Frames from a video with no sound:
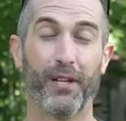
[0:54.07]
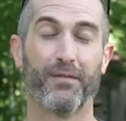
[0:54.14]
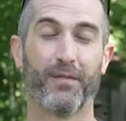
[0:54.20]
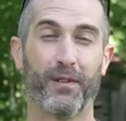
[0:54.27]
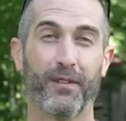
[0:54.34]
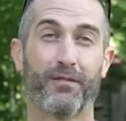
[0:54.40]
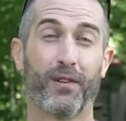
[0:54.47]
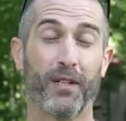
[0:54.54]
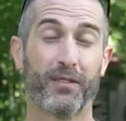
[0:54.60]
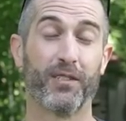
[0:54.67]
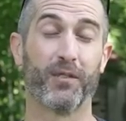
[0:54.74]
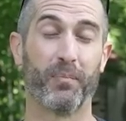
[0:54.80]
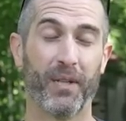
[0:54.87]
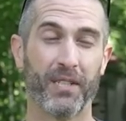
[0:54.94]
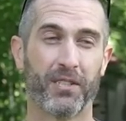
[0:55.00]
different front
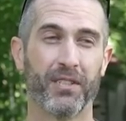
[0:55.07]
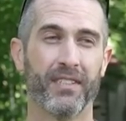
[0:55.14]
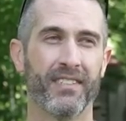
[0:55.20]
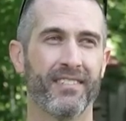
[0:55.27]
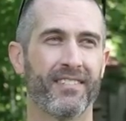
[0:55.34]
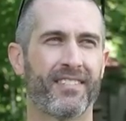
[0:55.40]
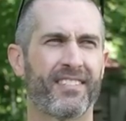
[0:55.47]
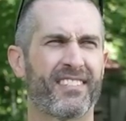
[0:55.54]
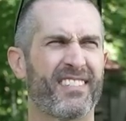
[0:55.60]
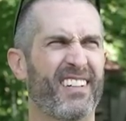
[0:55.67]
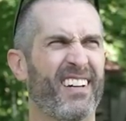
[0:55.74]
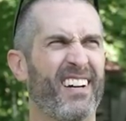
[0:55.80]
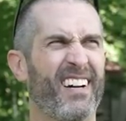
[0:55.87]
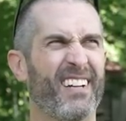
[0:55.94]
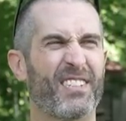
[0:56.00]
suspensions,
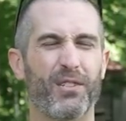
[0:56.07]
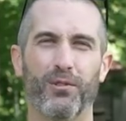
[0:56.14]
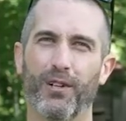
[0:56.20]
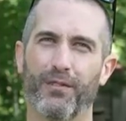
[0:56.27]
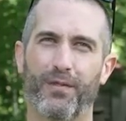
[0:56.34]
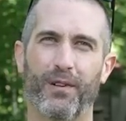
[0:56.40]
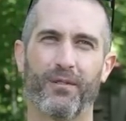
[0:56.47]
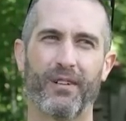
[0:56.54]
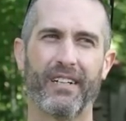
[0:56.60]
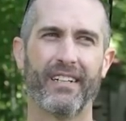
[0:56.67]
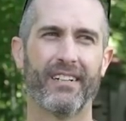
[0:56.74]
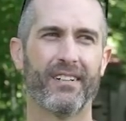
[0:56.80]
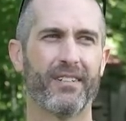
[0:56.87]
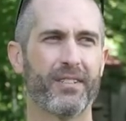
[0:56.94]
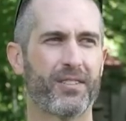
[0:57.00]
uh, two different
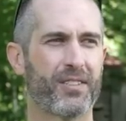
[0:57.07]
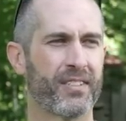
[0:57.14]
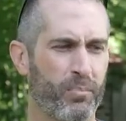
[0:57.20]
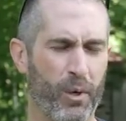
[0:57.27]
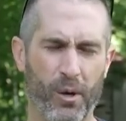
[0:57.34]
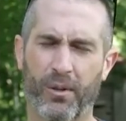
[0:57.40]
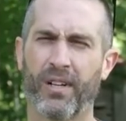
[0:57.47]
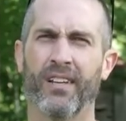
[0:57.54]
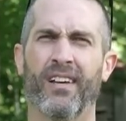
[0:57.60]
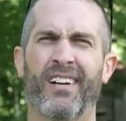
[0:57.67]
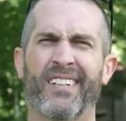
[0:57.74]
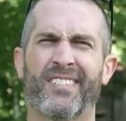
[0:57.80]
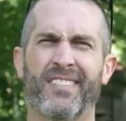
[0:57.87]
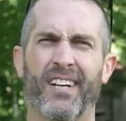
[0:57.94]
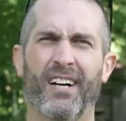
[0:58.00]
rears, broken a lot
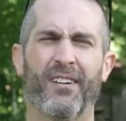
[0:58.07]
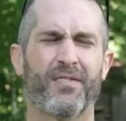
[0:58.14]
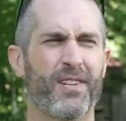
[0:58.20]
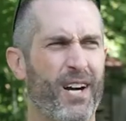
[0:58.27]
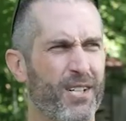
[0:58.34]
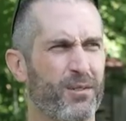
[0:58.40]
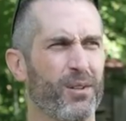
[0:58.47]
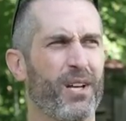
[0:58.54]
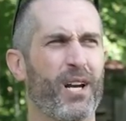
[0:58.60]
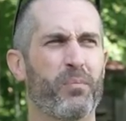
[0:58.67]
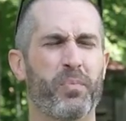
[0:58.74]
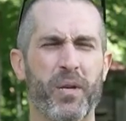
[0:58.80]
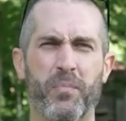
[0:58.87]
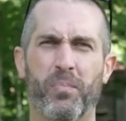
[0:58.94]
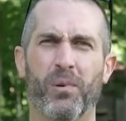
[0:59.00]
of stuff, talked to a lot
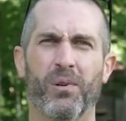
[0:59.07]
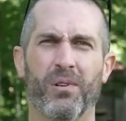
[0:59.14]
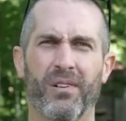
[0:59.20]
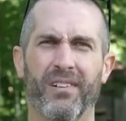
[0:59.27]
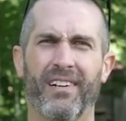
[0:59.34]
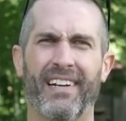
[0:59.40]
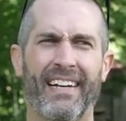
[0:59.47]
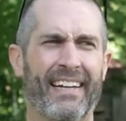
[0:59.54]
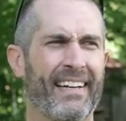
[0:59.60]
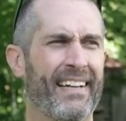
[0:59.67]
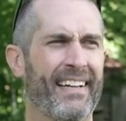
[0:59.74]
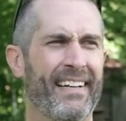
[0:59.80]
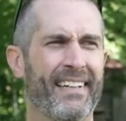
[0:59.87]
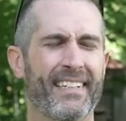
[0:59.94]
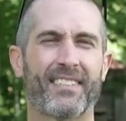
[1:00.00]
of people,
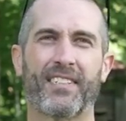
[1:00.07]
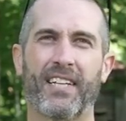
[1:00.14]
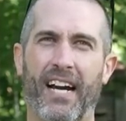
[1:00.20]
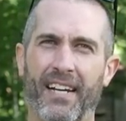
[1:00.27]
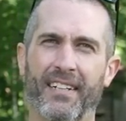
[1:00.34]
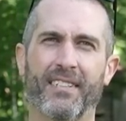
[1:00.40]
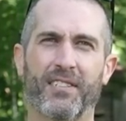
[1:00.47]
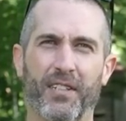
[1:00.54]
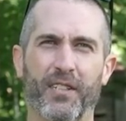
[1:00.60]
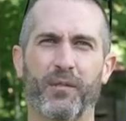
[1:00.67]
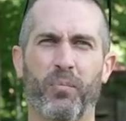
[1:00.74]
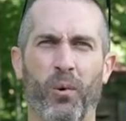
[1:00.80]
and it's gotten us to this